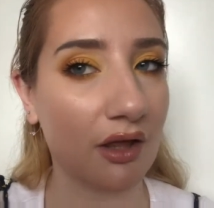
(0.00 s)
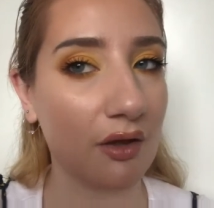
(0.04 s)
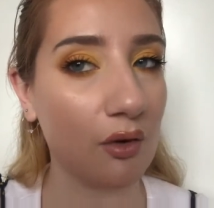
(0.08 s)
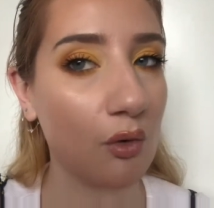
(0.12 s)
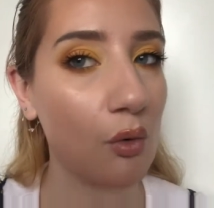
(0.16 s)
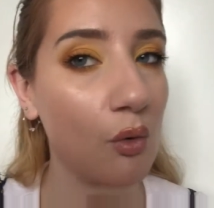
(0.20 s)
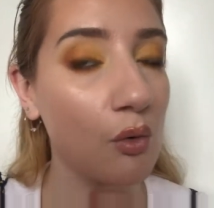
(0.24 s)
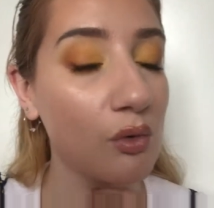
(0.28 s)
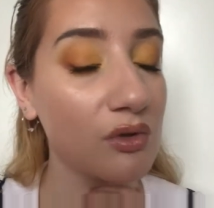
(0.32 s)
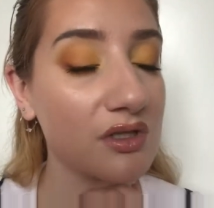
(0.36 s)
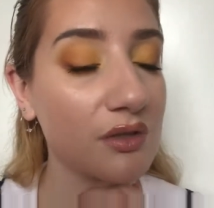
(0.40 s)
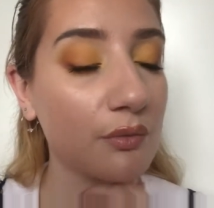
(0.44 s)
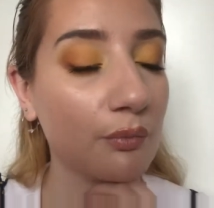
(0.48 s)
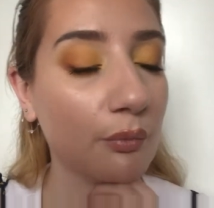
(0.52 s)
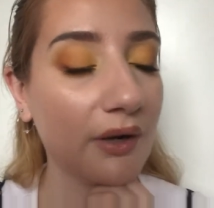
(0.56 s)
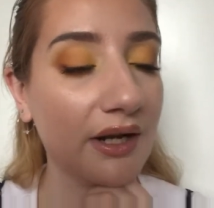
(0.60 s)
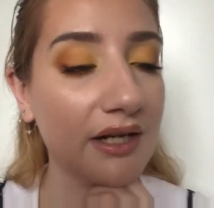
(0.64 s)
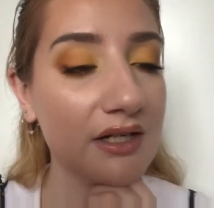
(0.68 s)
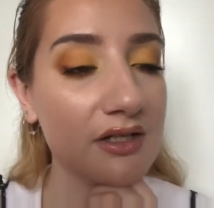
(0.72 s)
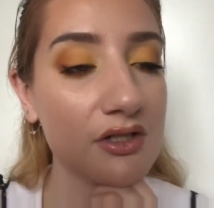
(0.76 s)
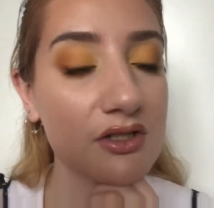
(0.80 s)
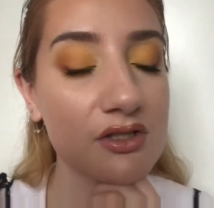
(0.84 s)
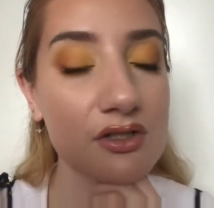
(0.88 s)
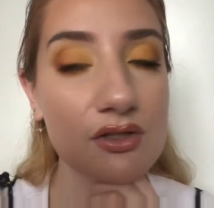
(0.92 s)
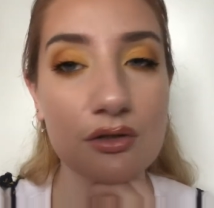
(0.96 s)
autumn
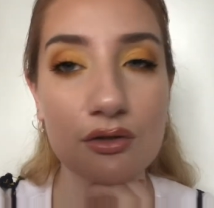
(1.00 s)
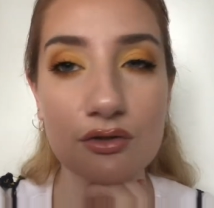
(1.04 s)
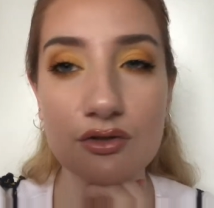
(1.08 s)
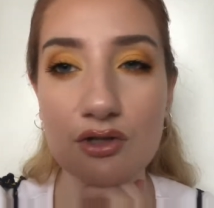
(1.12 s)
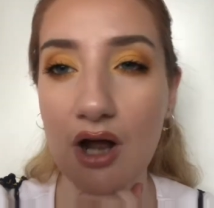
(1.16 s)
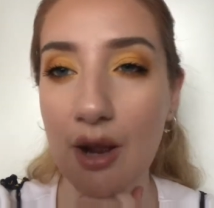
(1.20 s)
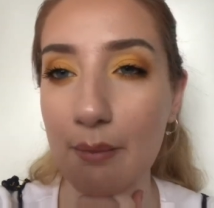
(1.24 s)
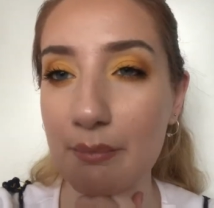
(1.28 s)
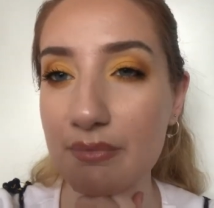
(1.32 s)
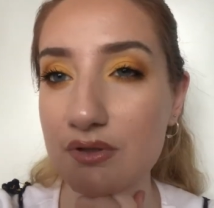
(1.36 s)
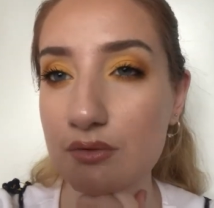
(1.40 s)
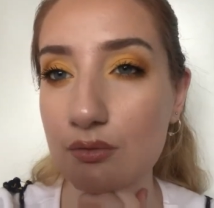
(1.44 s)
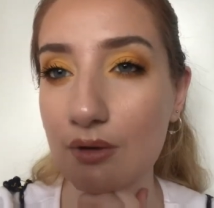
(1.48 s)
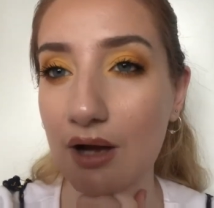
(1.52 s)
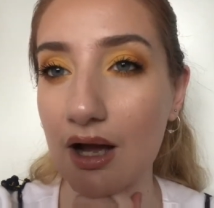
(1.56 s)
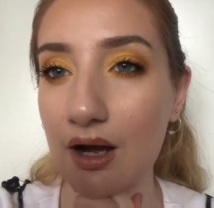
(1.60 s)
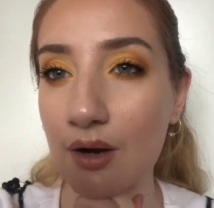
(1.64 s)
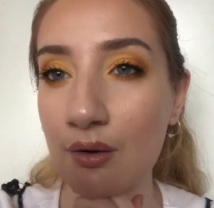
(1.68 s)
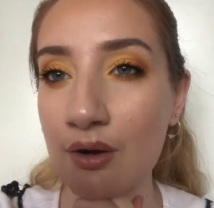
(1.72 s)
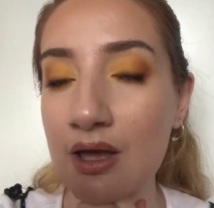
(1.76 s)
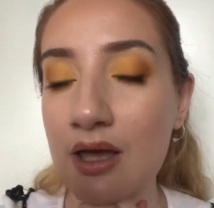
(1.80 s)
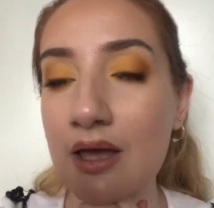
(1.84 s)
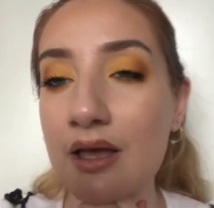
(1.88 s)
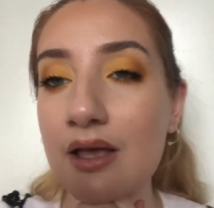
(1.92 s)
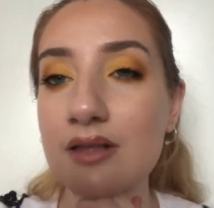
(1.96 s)
winter sort of time as well.
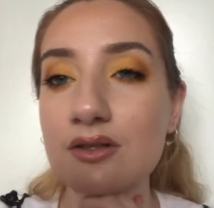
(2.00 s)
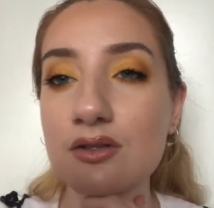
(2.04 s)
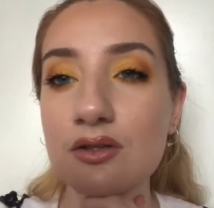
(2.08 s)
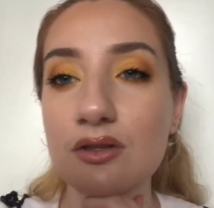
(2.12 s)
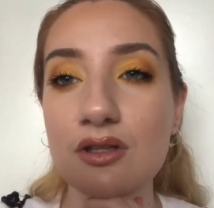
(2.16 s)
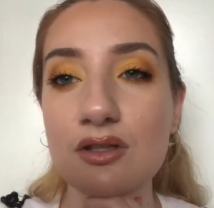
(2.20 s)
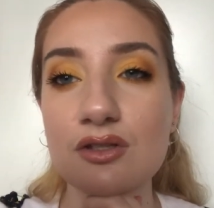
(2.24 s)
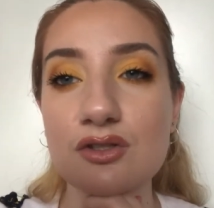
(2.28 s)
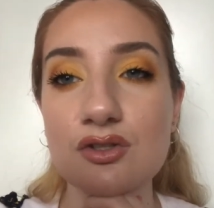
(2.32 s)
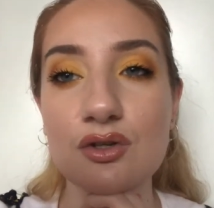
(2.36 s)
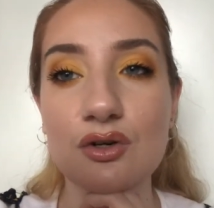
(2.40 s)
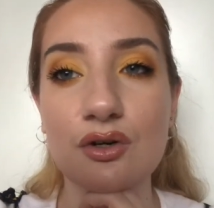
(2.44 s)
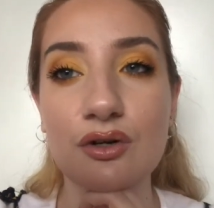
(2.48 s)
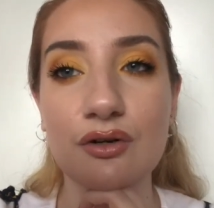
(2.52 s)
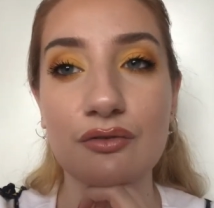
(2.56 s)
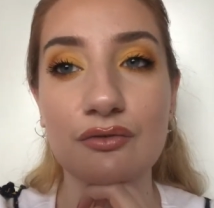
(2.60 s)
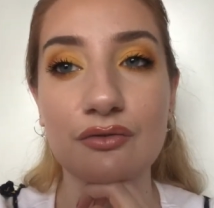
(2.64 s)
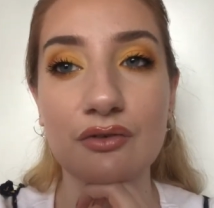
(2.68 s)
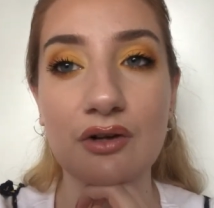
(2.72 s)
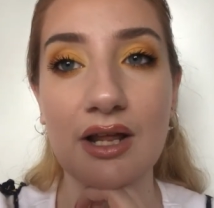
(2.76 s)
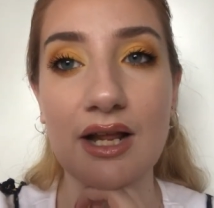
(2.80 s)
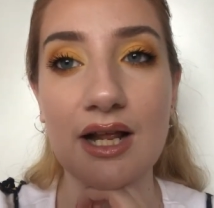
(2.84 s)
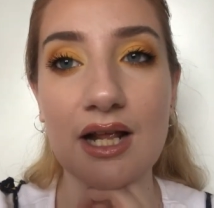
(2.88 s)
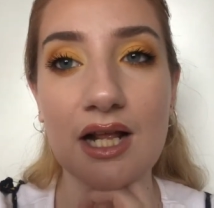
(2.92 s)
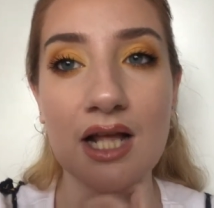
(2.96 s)
It's got this sort of
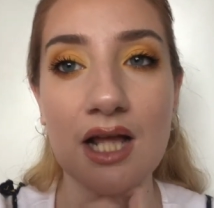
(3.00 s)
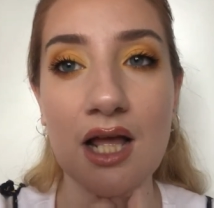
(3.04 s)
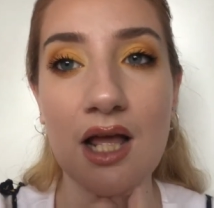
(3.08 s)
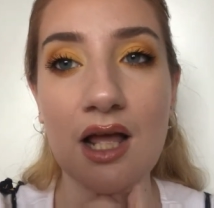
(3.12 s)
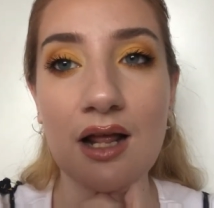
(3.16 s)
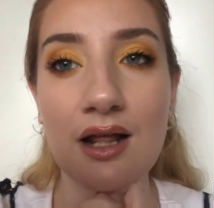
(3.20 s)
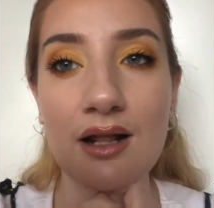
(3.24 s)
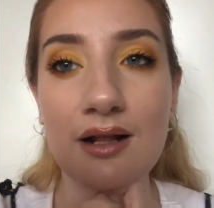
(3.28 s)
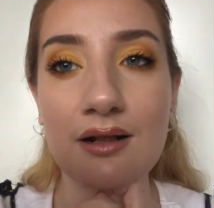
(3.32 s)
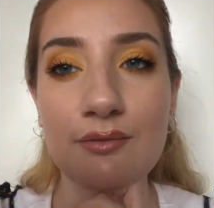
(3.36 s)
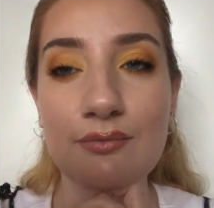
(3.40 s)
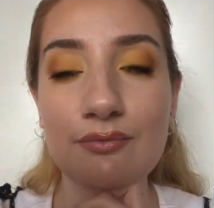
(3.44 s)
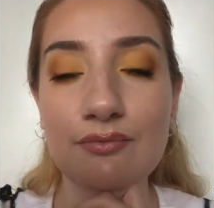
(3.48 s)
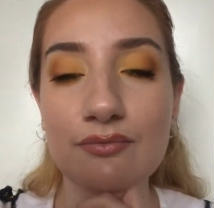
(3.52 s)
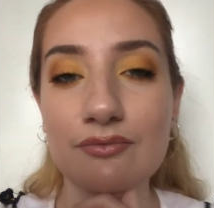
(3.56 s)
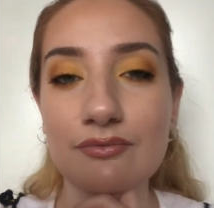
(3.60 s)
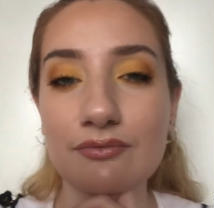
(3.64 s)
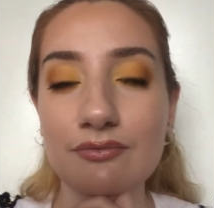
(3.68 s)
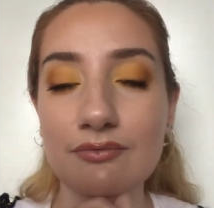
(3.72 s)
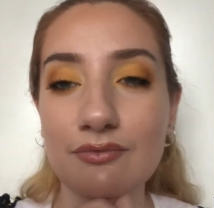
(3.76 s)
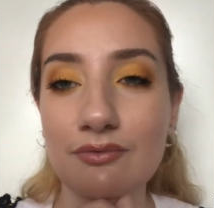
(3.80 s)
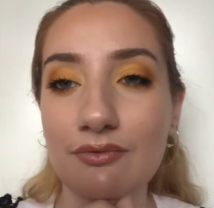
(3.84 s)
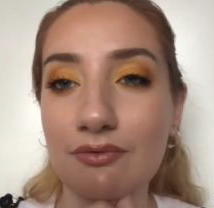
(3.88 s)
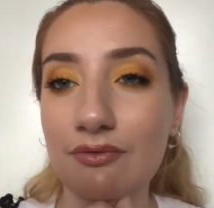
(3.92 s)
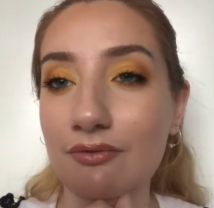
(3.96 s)

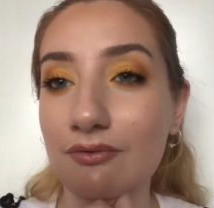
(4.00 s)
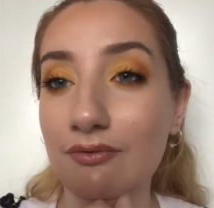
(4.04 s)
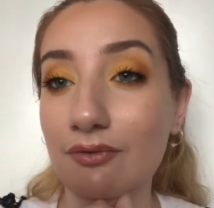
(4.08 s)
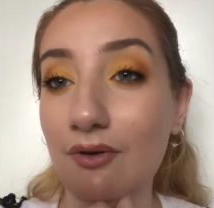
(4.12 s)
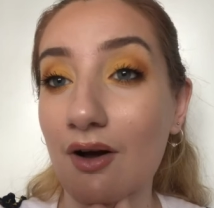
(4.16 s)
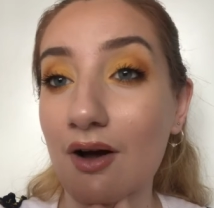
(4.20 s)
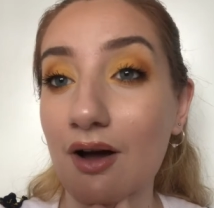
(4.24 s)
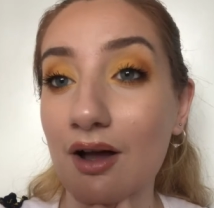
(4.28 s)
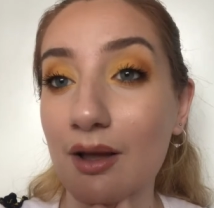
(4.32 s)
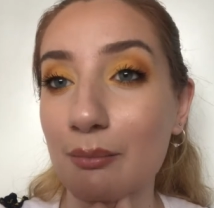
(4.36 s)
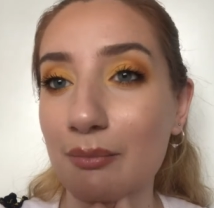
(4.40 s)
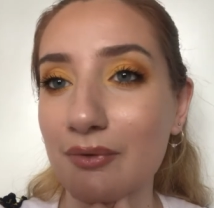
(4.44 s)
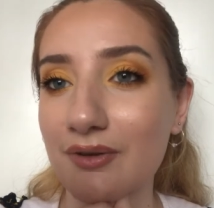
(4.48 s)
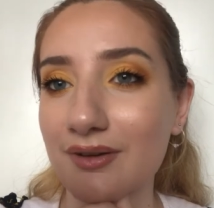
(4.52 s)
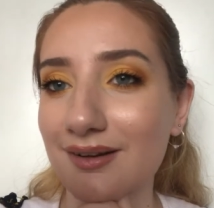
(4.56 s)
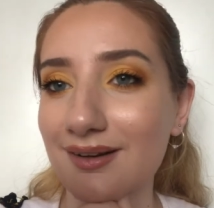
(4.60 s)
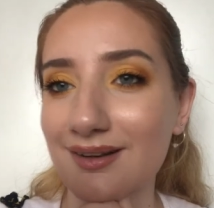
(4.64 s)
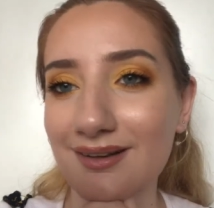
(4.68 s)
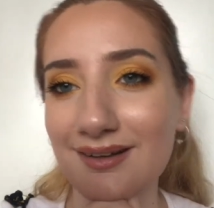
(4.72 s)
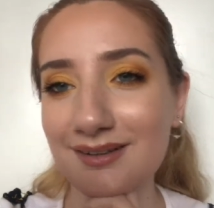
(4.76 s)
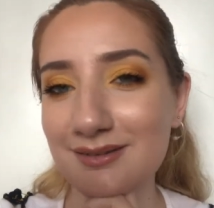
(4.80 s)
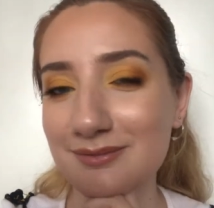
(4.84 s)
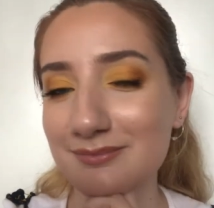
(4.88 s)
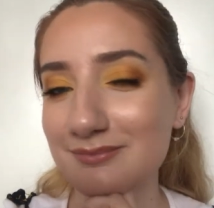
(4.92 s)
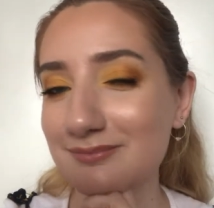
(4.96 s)
vibe, you know.